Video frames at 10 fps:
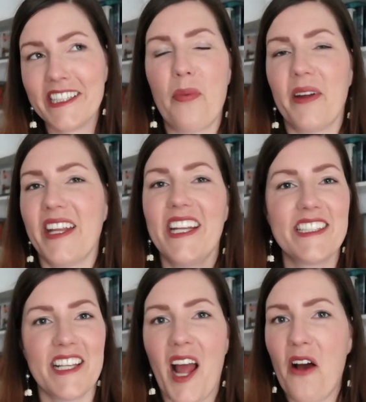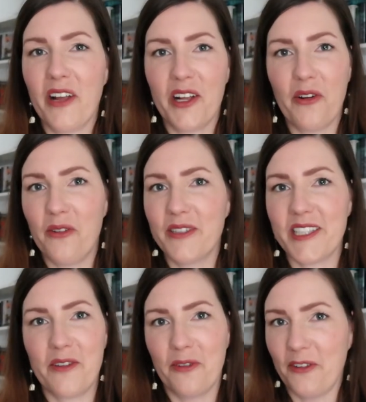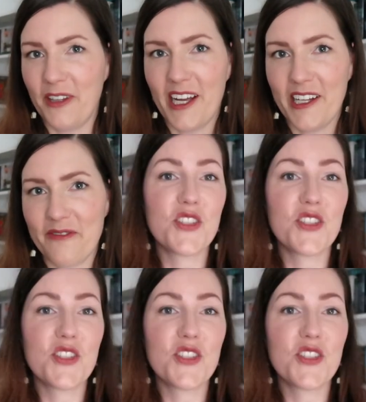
but it isn't how it goes in real life.